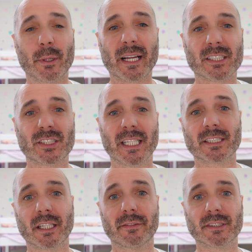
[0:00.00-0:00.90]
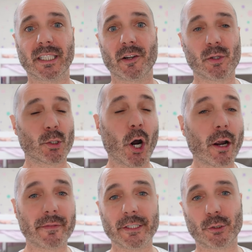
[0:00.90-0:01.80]
were like six of us in a little
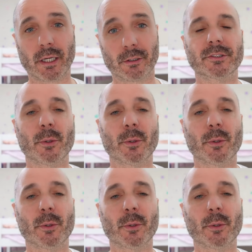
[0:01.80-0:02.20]
RV trailer.